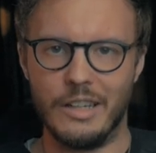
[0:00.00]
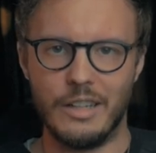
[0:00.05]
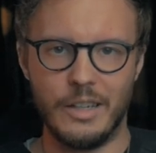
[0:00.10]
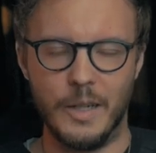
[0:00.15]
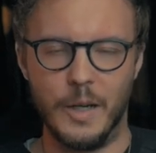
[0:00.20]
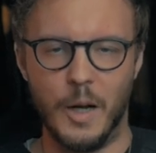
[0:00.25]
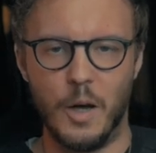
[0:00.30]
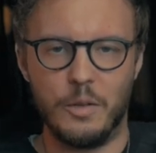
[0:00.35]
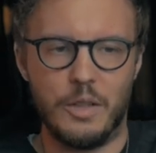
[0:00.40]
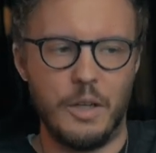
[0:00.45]

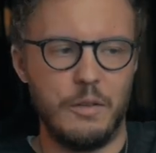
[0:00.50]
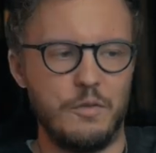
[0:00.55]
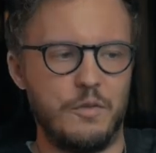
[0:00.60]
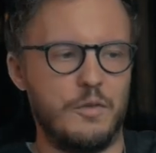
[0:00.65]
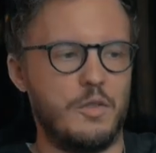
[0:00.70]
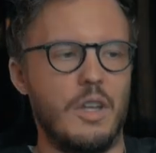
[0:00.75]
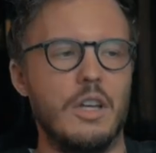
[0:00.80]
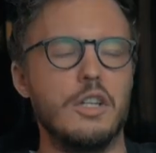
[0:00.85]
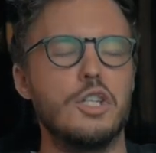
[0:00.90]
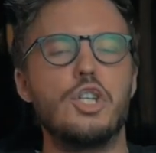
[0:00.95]
You know, they've
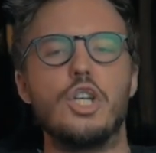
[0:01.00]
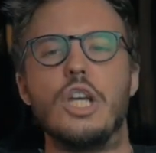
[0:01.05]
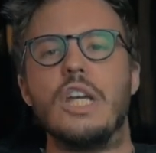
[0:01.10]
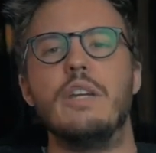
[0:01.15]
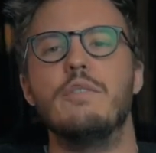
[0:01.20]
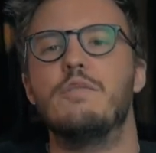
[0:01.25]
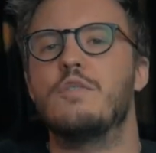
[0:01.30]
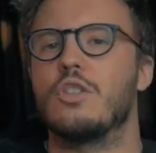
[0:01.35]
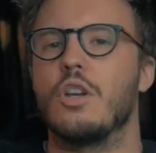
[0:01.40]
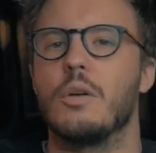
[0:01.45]

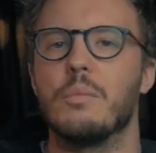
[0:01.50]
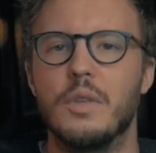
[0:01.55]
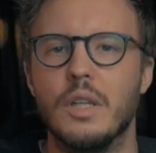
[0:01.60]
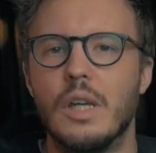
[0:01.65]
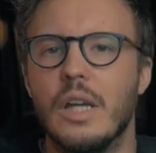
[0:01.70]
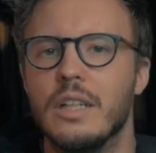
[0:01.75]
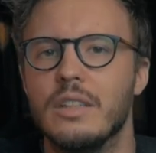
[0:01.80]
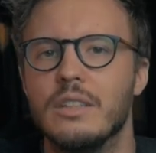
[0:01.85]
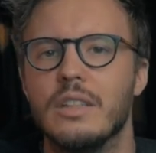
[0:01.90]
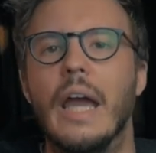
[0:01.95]
achieved
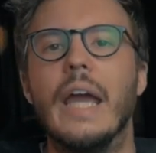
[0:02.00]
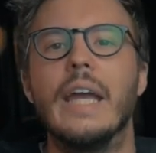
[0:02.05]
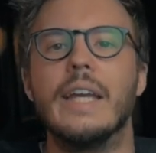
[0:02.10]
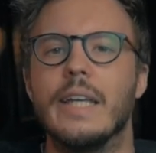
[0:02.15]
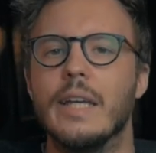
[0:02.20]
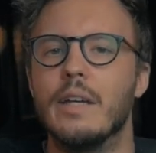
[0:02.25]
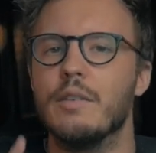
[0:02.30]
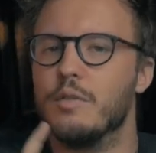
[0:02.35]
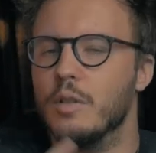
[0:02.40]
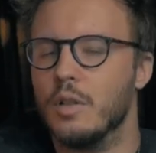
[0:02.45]
something. They
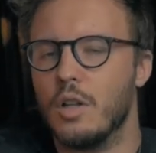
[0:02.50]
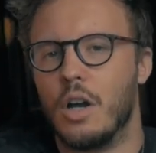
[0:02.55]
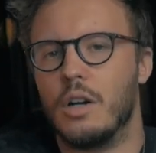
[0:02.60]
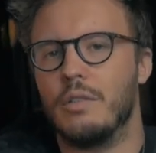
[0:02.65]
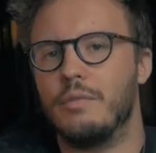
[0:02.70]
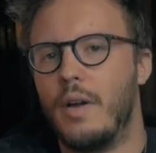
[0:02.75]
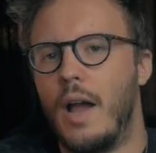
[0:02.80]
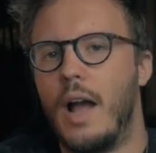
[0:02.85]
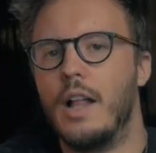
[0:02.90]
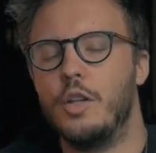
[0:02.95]
give a lot
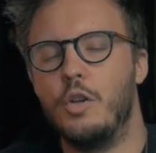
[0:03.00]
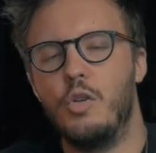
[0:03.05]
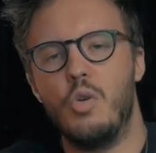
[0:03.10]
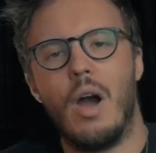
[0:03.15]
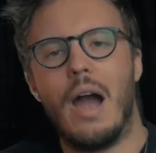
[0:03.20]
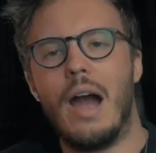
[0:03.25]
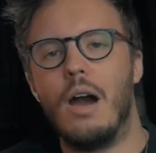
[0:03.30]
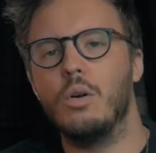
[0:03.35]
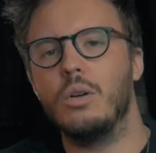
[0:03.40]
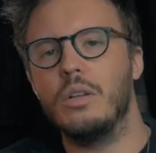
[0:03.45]
of value
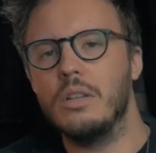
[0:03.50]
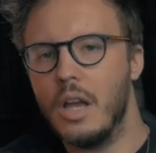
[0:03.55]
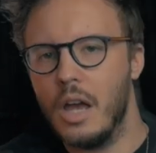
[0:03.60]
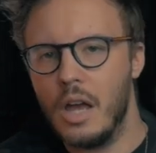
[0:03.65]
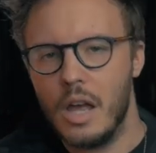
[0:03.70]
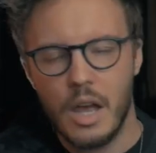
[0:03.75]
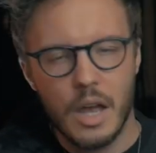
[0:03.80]
out.